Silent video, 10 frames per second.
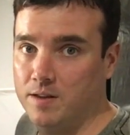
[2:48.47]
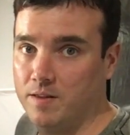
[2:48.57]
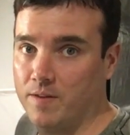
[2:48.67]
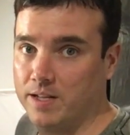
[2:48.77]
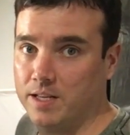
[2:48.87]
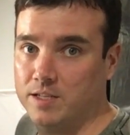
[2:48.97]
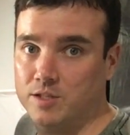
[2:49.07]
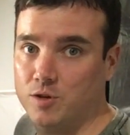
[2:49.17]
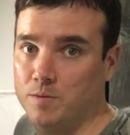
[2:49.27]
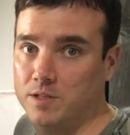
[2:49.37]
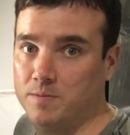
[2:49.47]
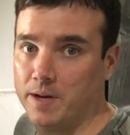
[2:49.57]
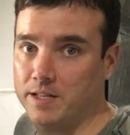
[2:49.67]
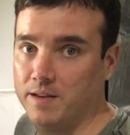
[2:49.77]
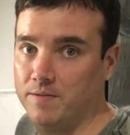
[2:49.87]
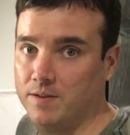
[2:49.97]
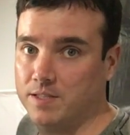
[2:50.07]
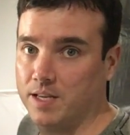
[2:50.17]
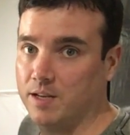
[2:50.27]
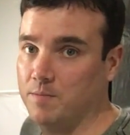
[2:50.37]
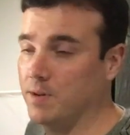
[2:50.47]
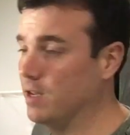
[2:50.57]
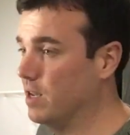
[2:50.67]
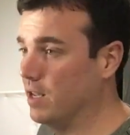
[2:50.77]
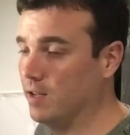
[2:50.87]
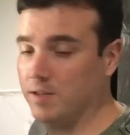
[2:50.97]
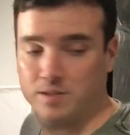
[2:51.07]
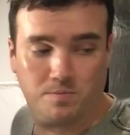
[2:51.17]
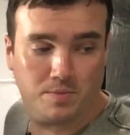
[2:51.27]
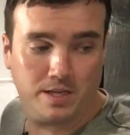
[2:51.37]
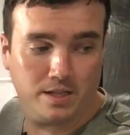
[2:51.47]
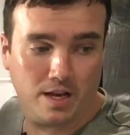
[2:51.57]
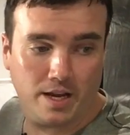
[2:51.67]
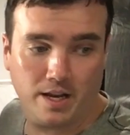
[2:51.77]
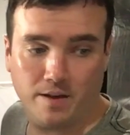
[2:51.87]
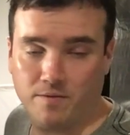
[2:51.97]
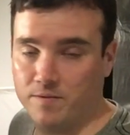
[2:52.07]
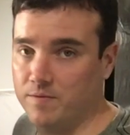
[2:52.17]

the fact that it's a strobe doesn't make a difference. It could be a speed light,